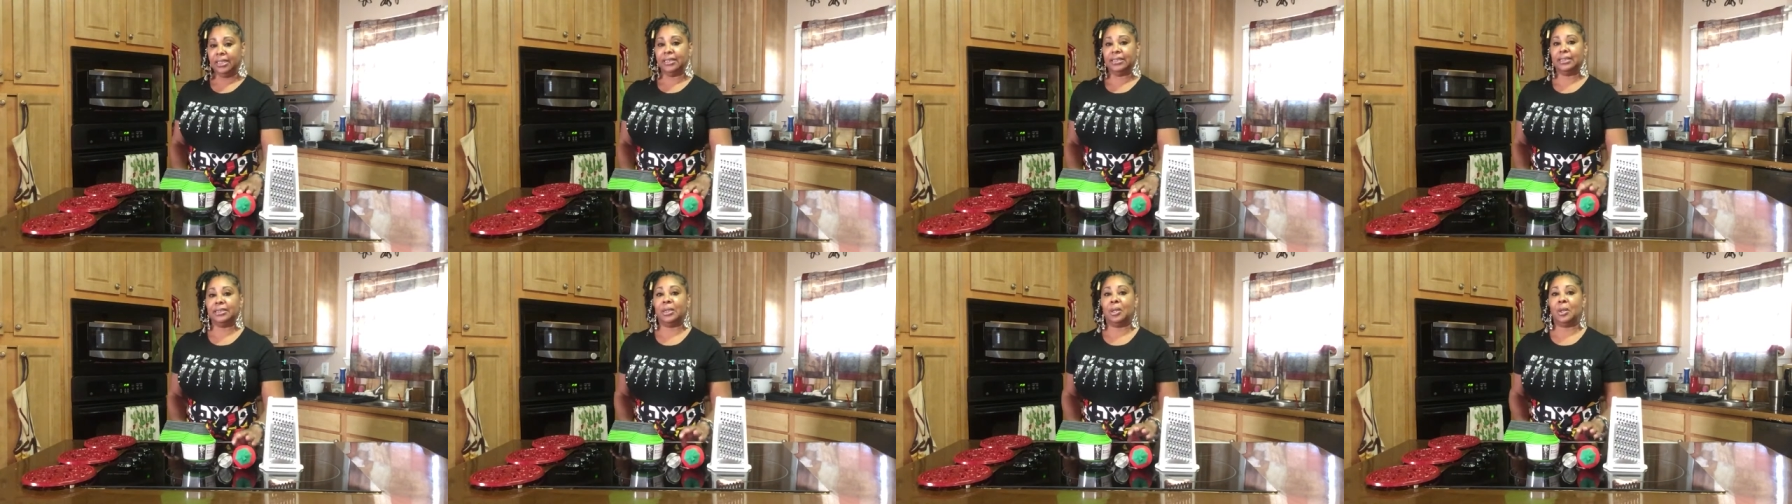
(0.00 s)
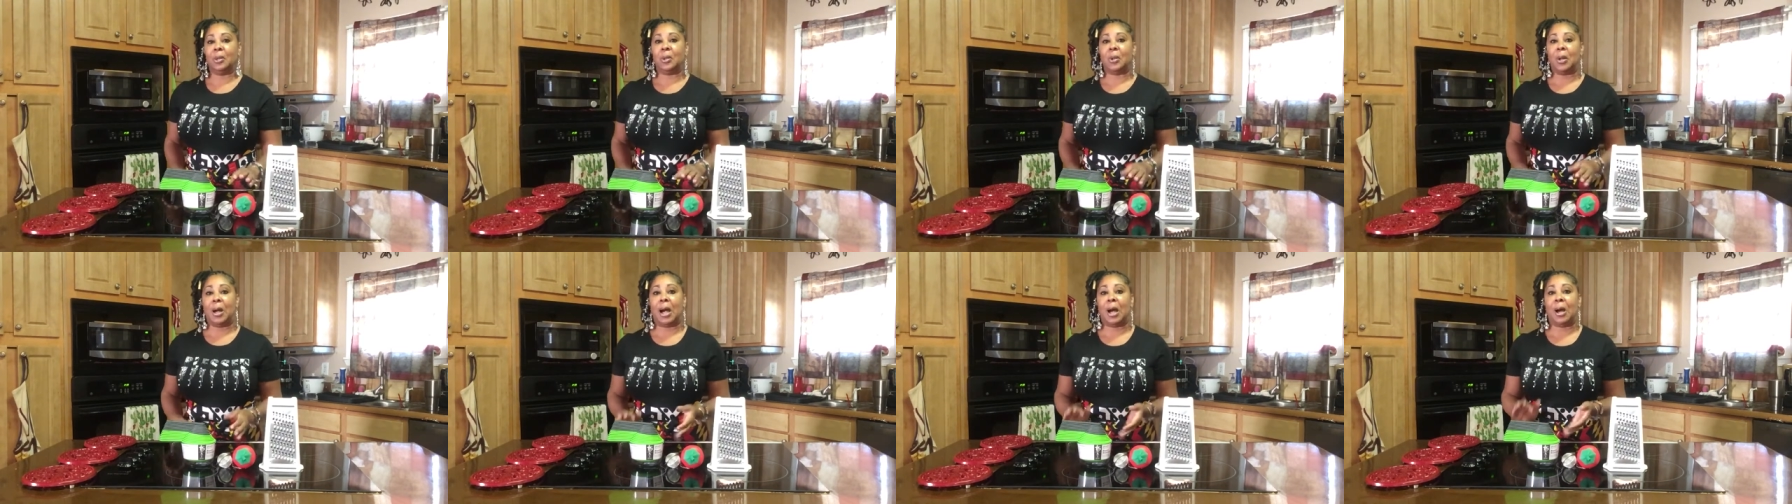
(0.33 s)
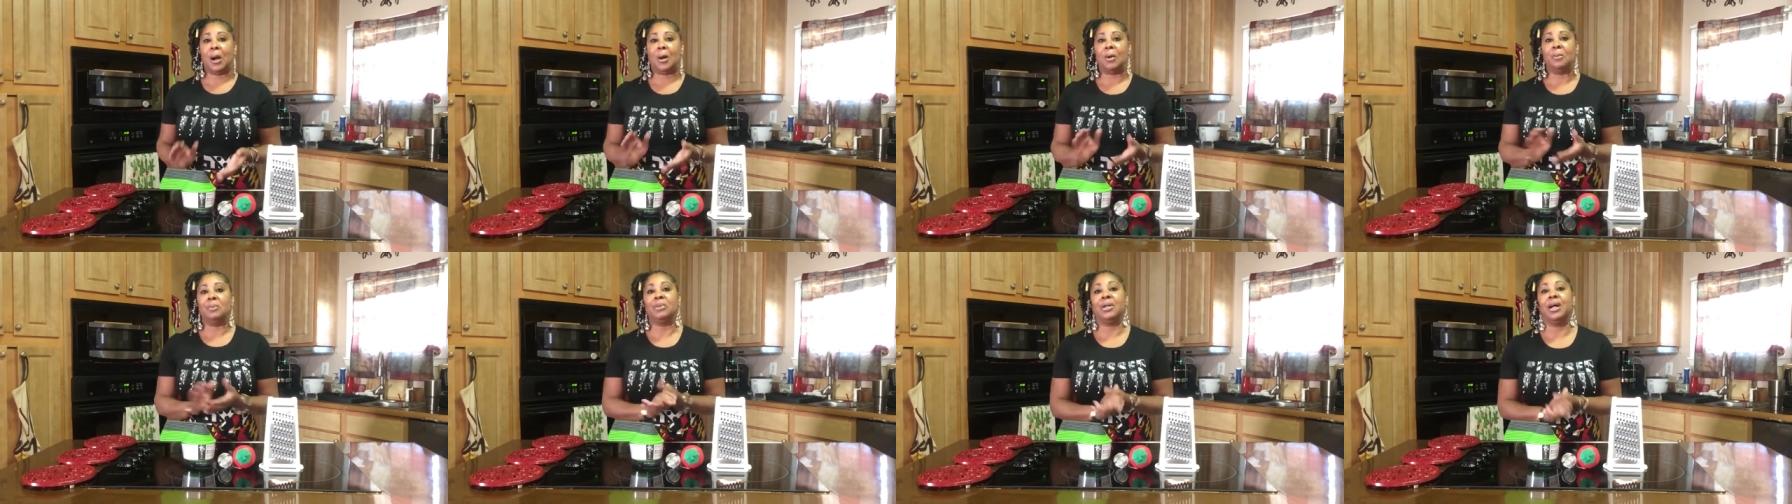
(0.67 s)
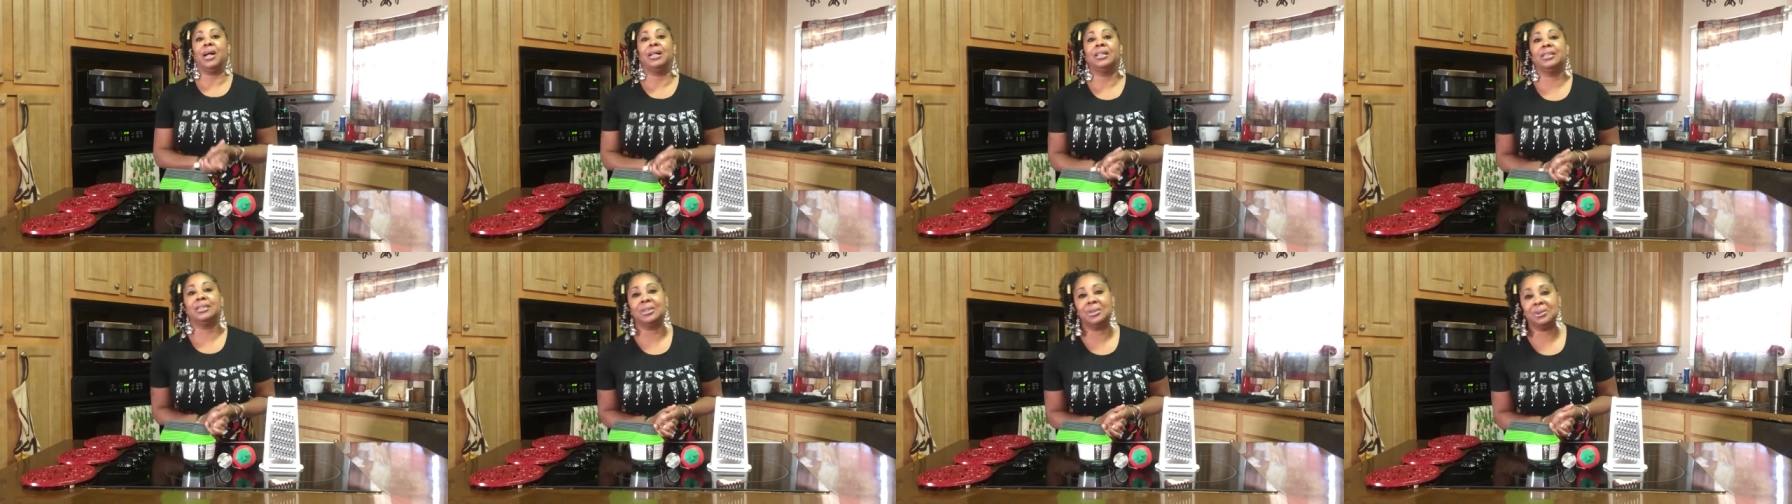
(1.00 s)
so I hope
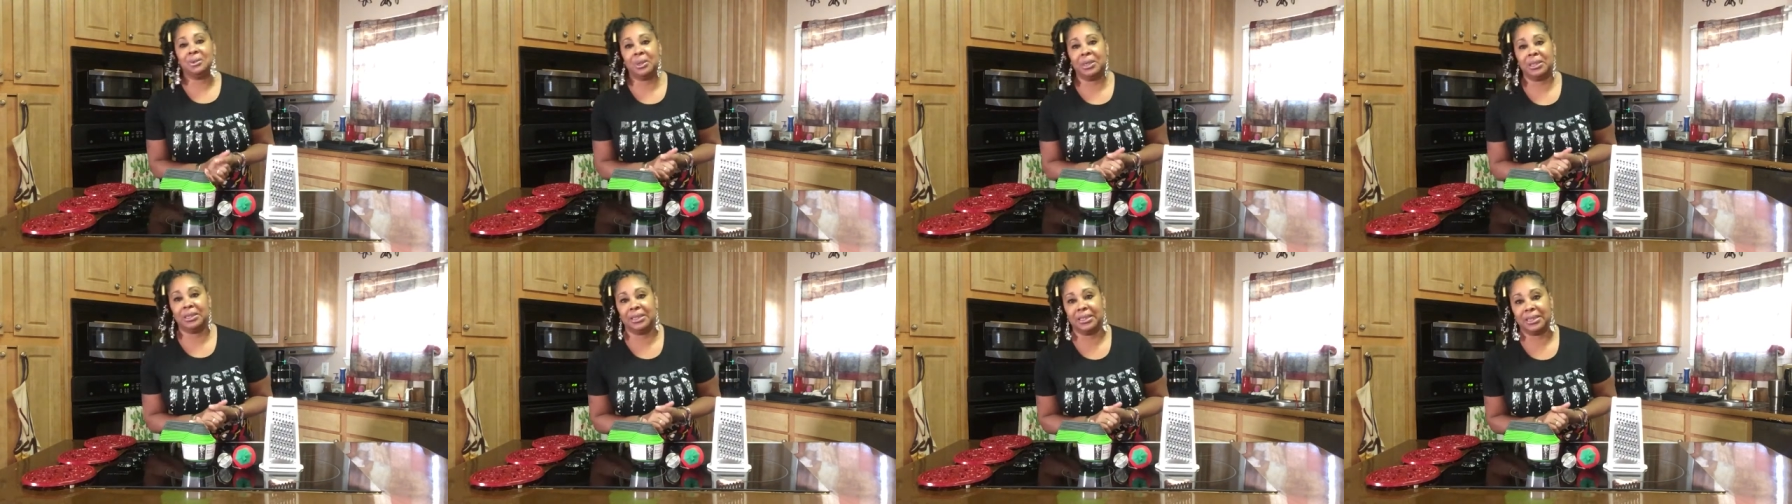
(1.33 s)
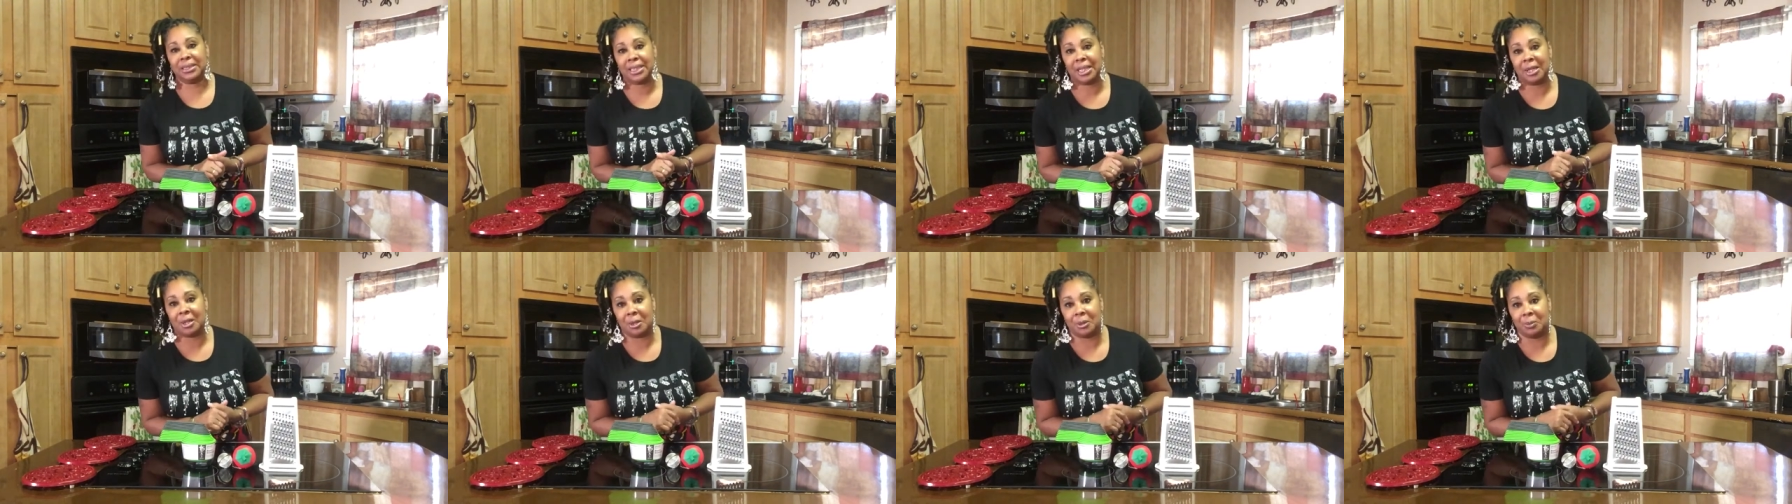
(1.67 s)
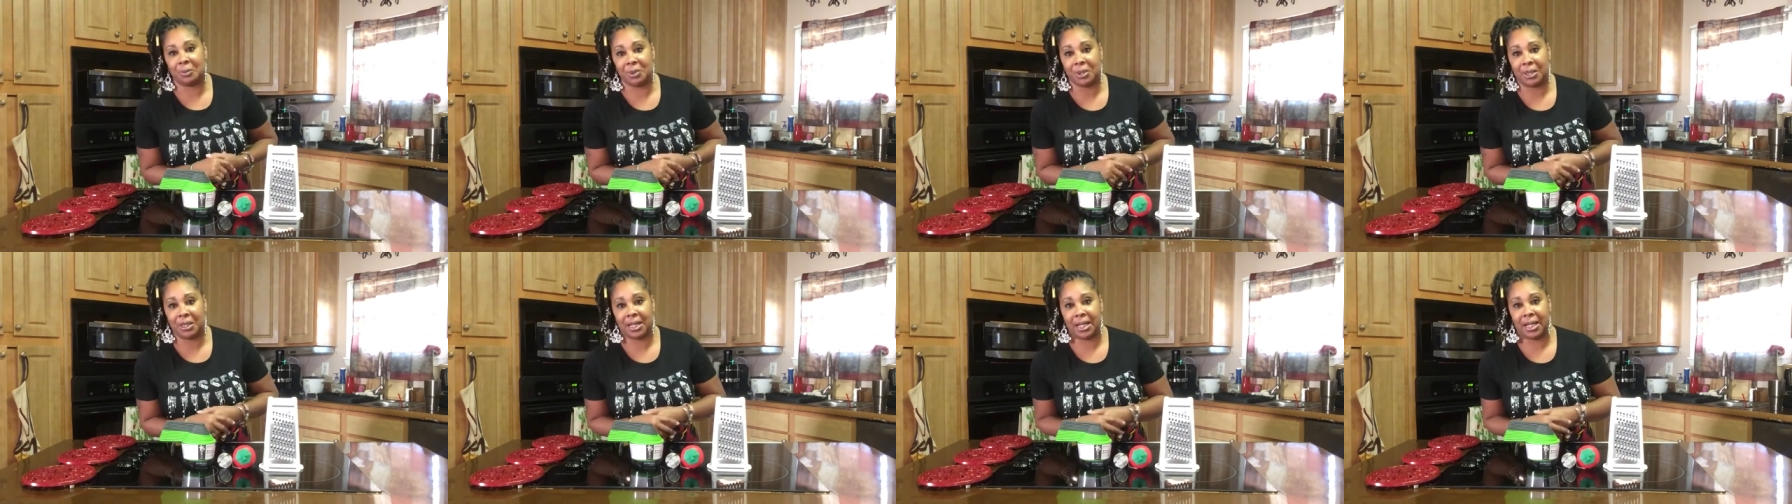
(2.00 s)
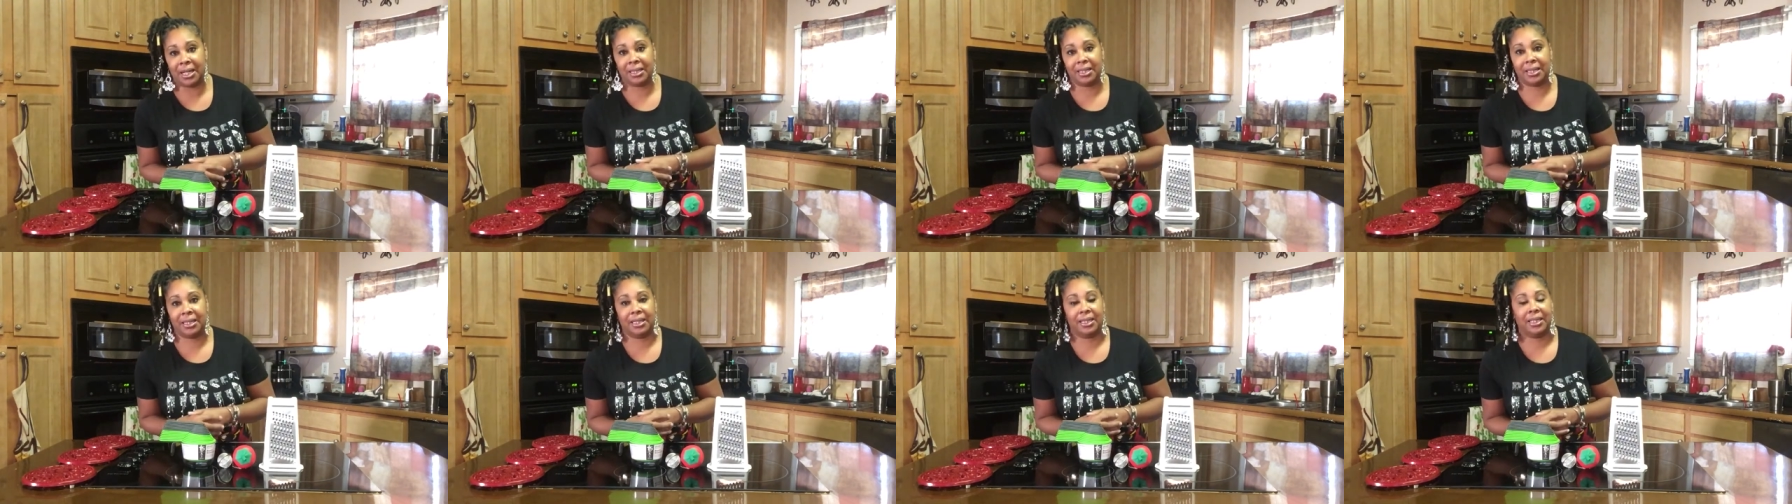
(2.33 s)
y'all enjoyed this I hope y'all got
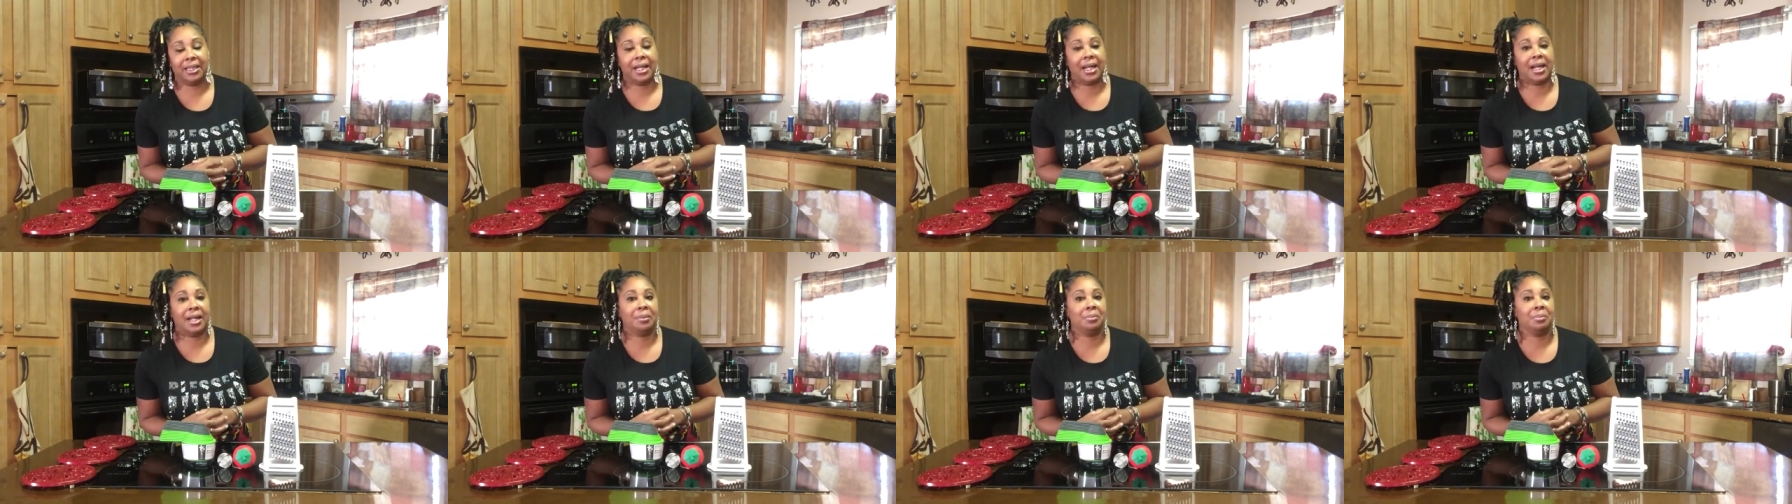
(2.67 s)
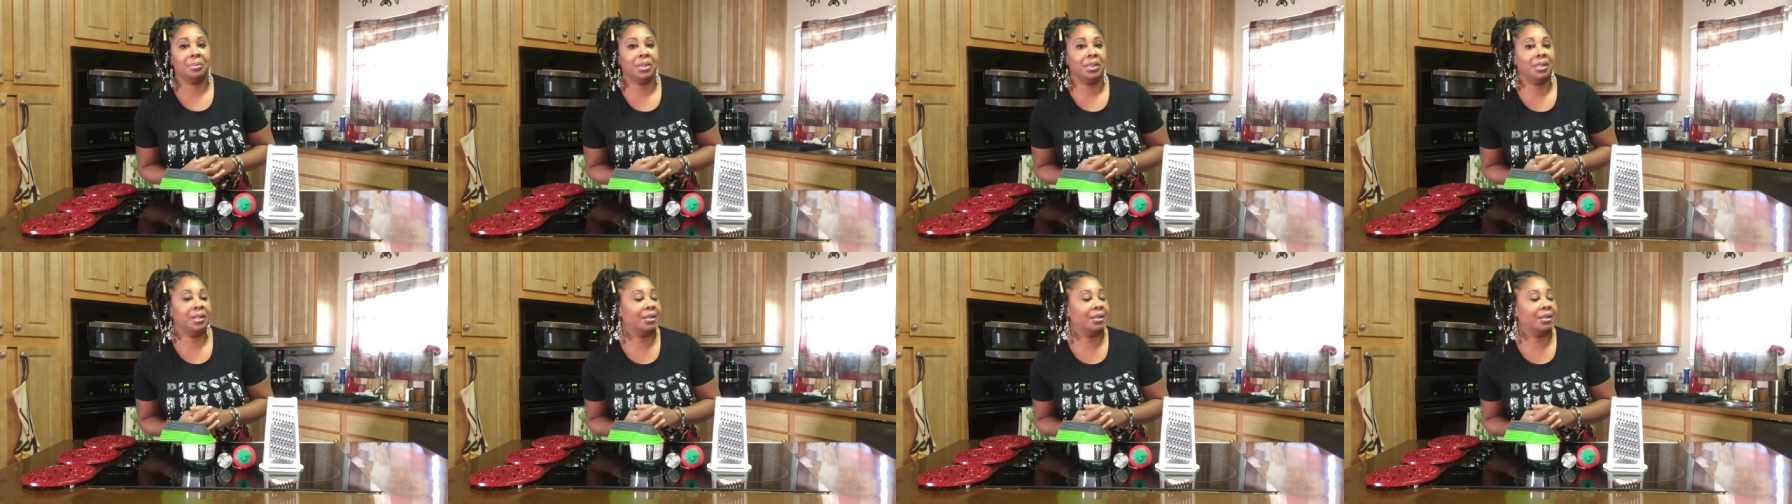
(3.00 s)
a kick out of me